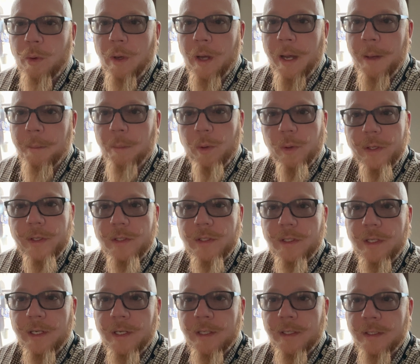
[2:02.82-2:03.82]
and
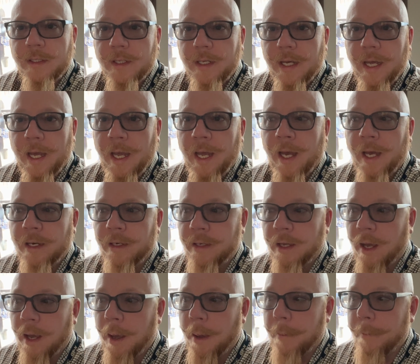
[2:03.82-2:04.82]
brisket, and
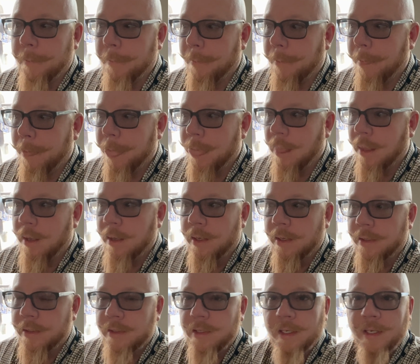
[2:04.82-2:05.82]

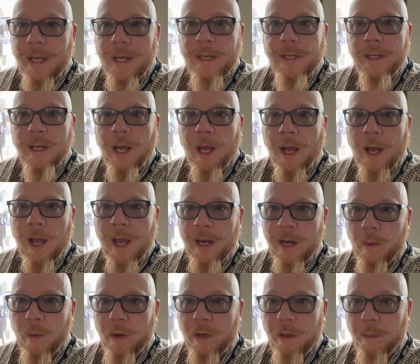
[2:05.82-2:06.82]
today, and I
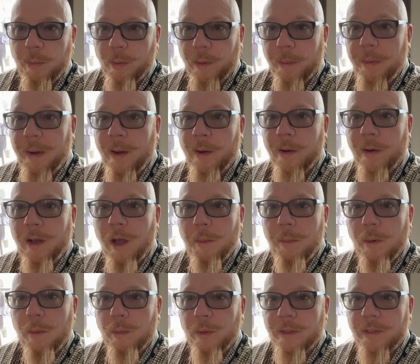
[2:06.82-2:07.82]
wanted to prepare a
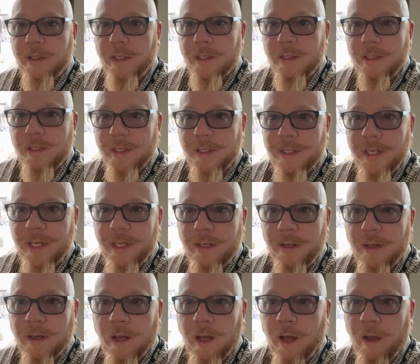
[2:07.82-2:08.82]
couple briskets to take
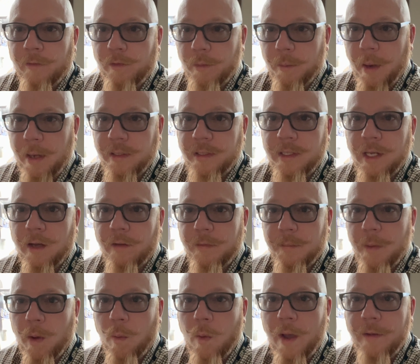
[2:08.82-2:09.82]
for myself and
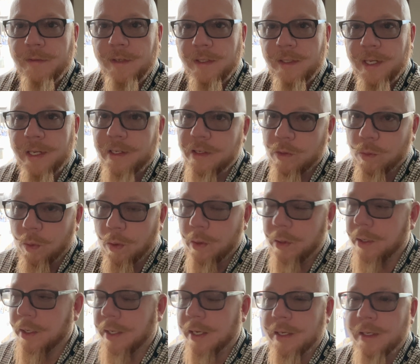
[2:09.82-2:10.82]
my wife to take to
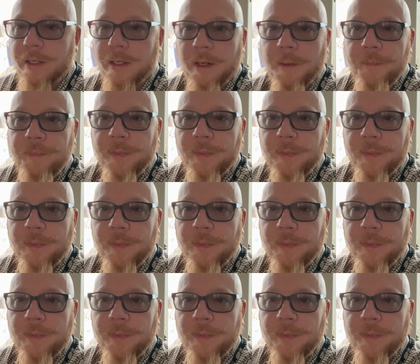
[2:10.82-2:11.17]
work again, to